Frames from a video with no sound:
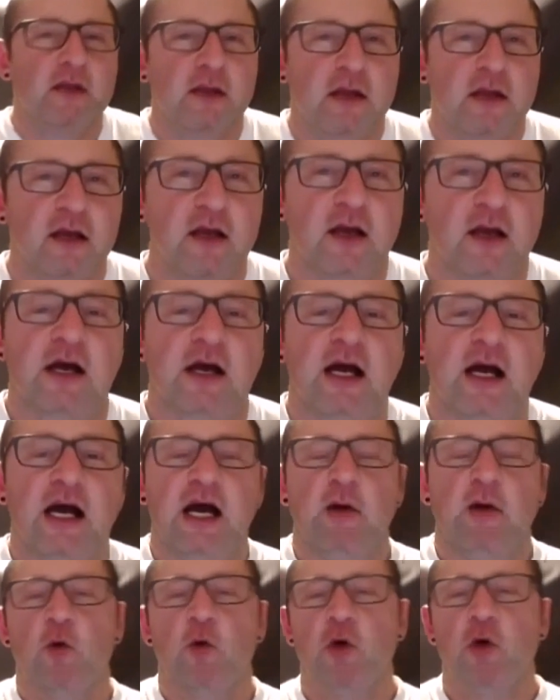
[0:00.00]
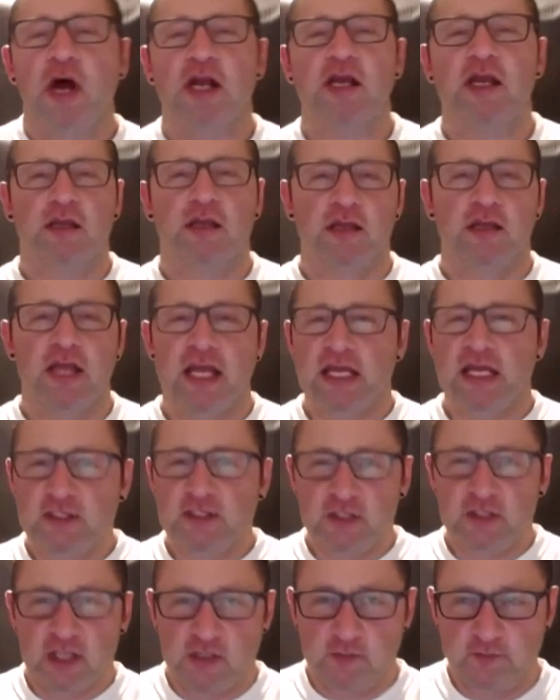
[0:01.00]
Uh, I will walk into any
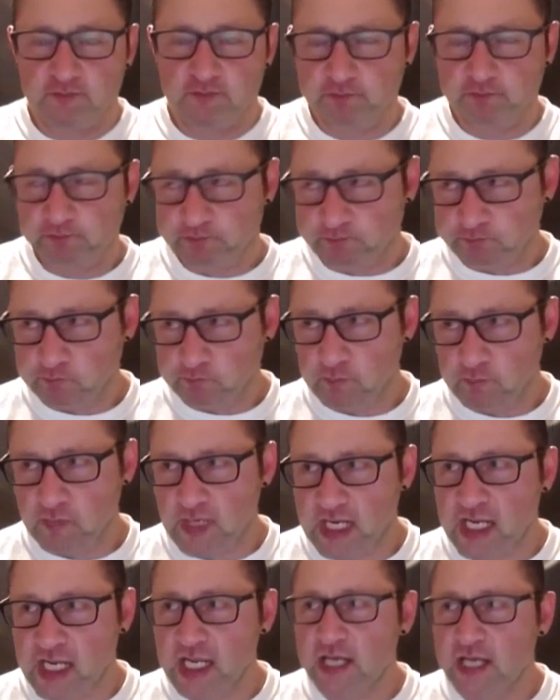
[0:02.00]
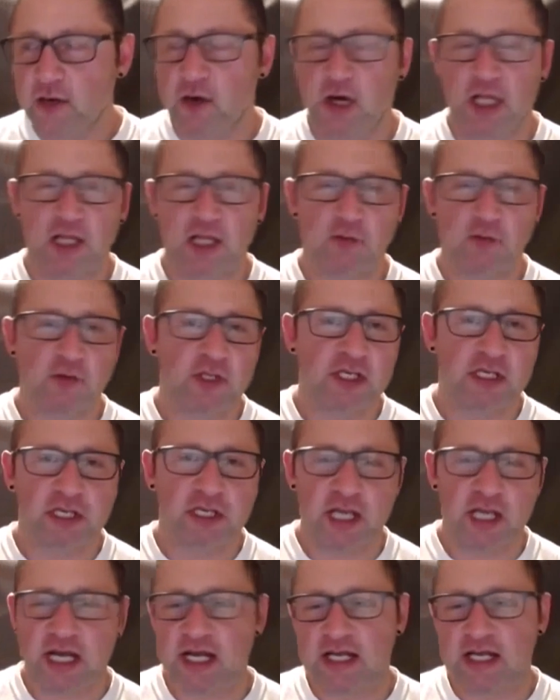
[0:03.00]
gym and all I really,
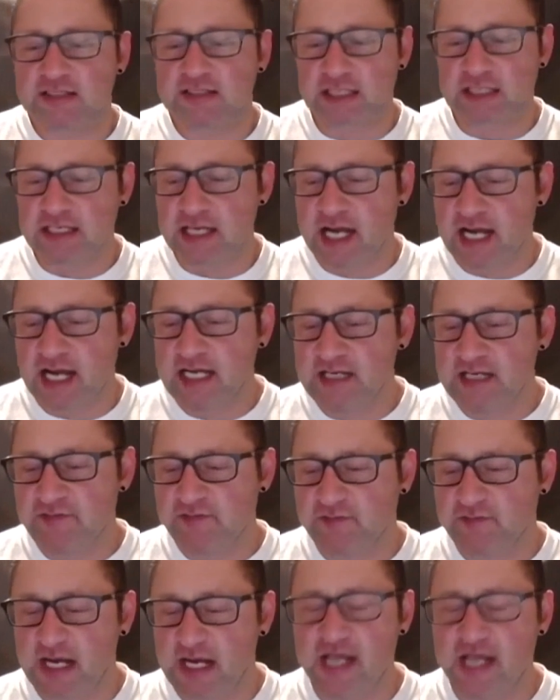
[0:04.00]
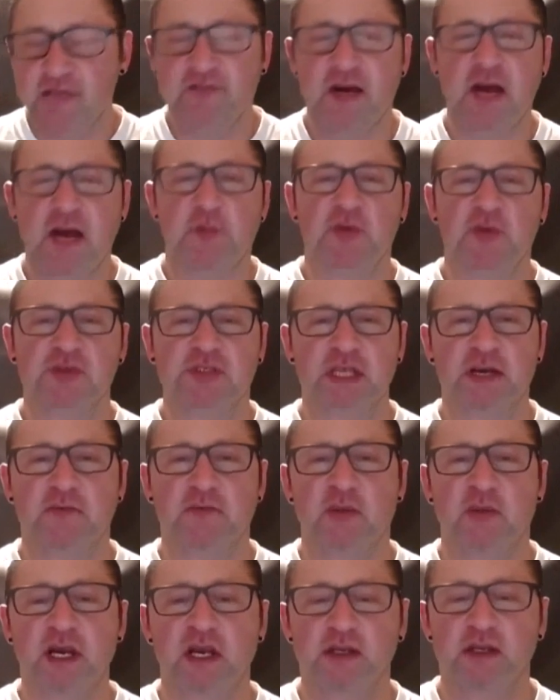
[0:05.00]
I'd say 90, 95% of
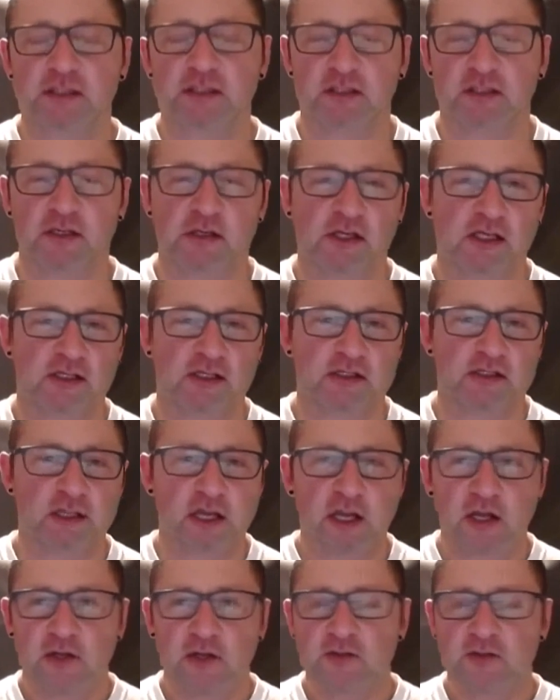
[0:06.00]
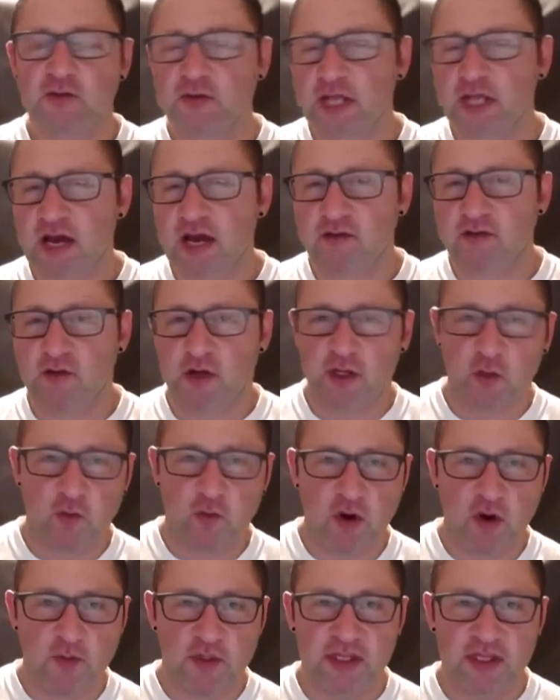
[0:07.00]
my concern is do they have all the
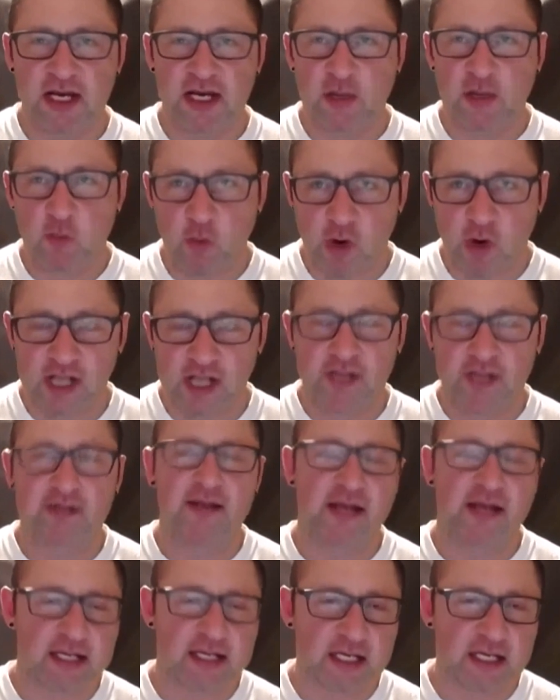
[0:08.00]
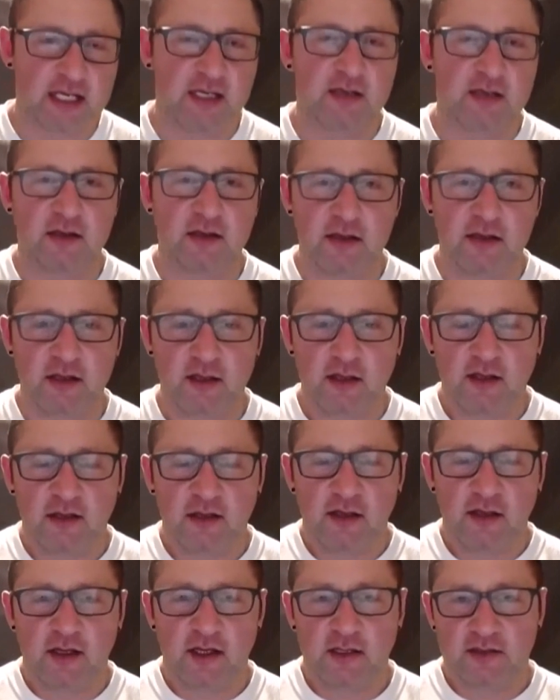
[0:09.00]
equipment that I want, that I need?
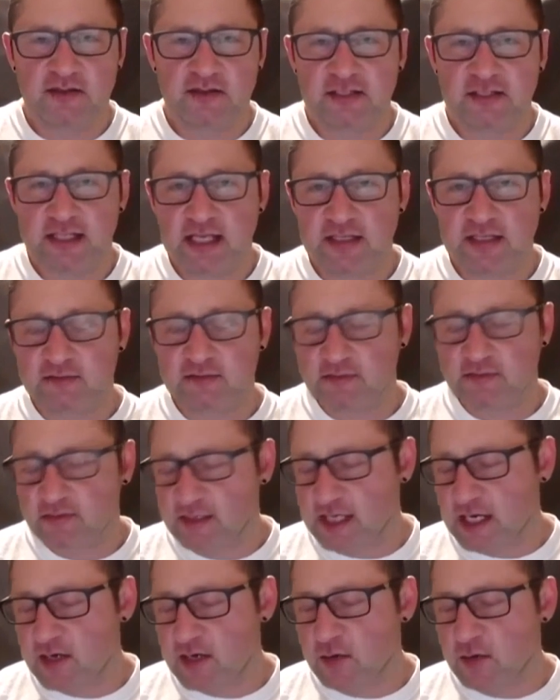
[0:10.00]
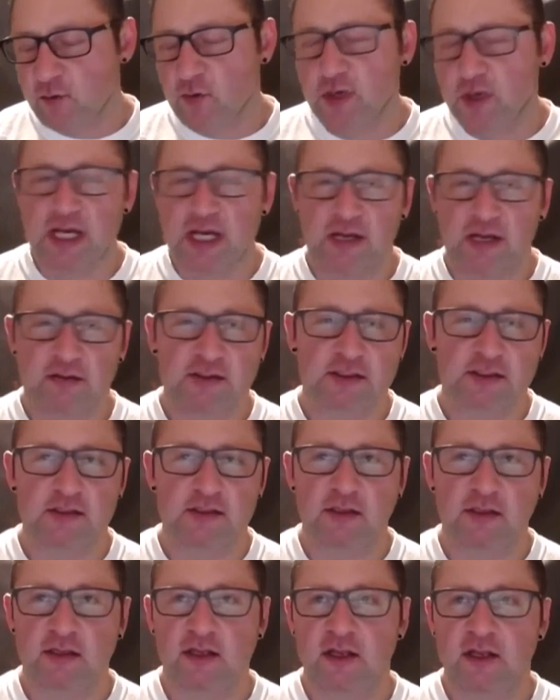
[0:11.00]
Uh, to get to get good workouts,
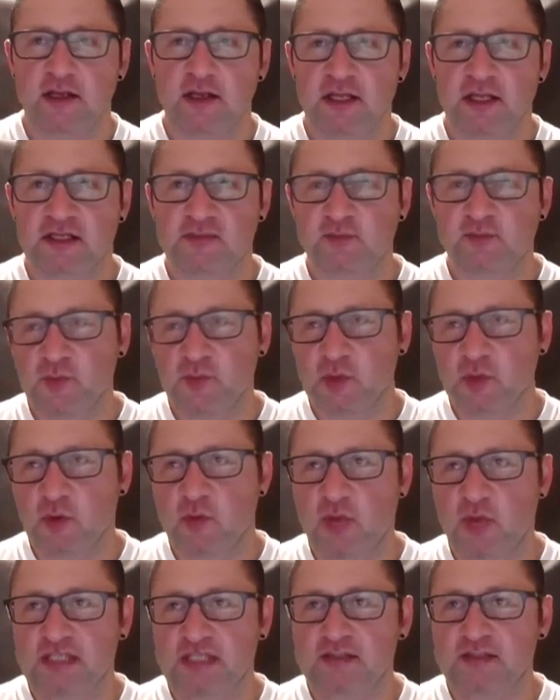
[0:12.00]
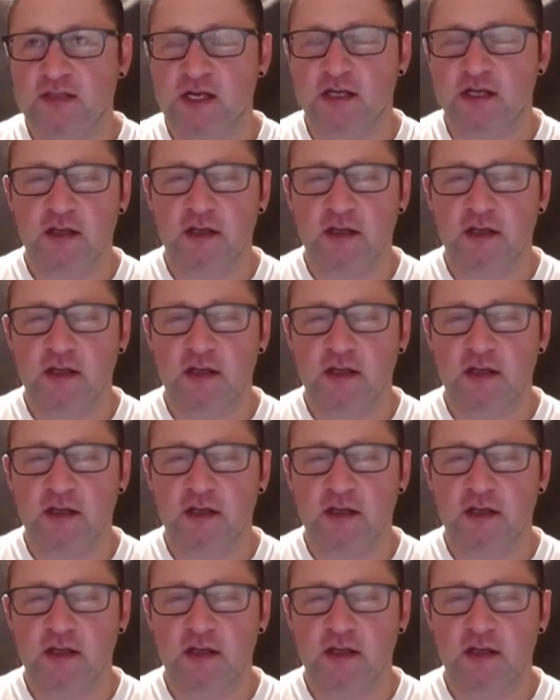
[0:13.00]
and that's you know based on